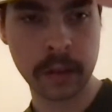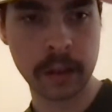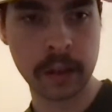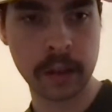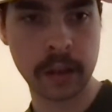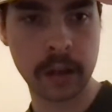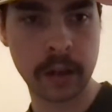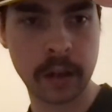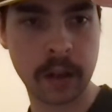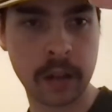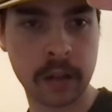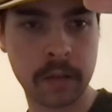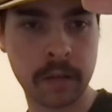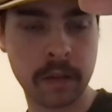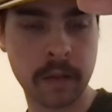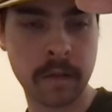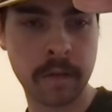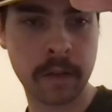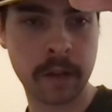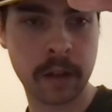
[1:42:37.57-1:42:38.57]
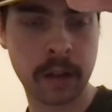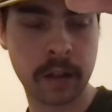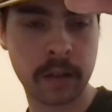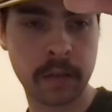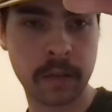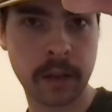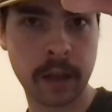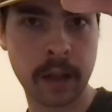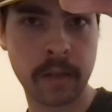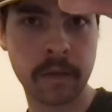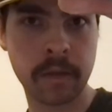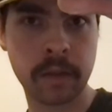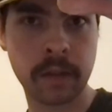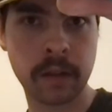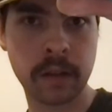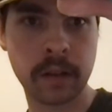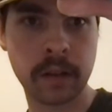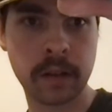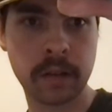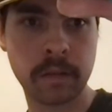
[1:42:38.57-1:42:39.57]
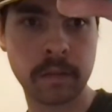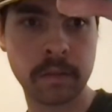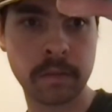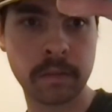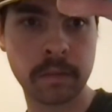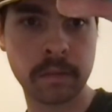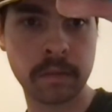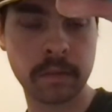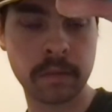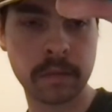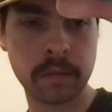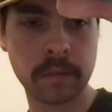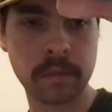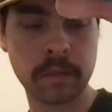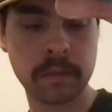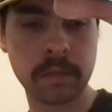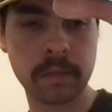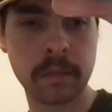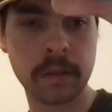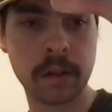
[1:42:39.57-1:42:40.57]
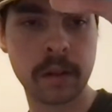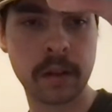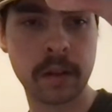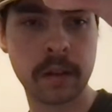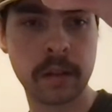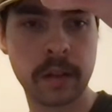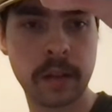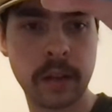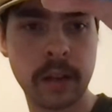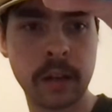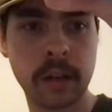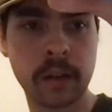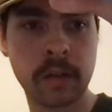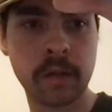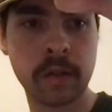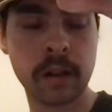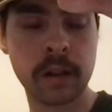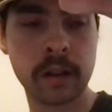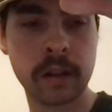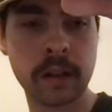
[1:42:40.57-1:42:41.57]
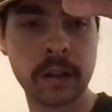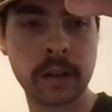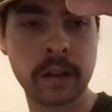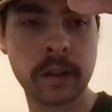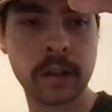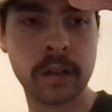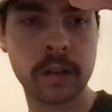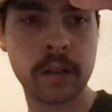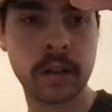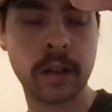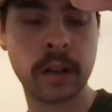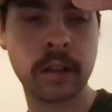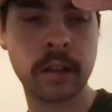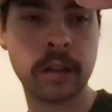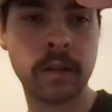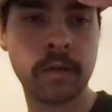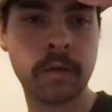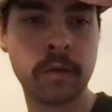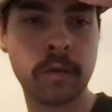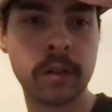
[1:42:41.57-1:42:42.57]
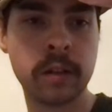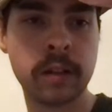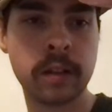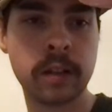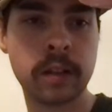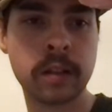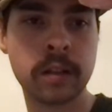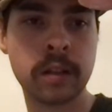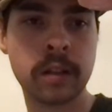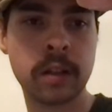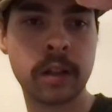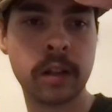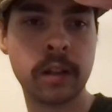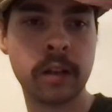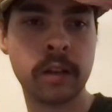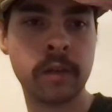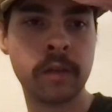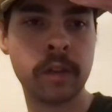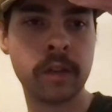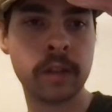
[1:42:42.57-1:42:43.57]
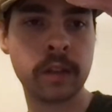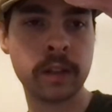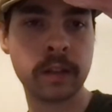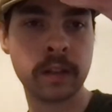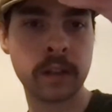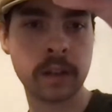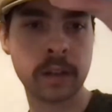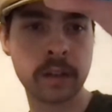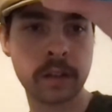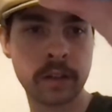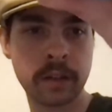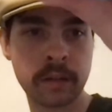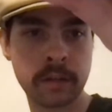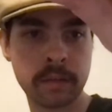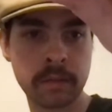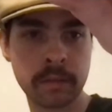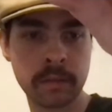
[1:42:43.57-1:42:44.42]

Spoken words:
And if I have the dating correct, this is a 1946 to 1956.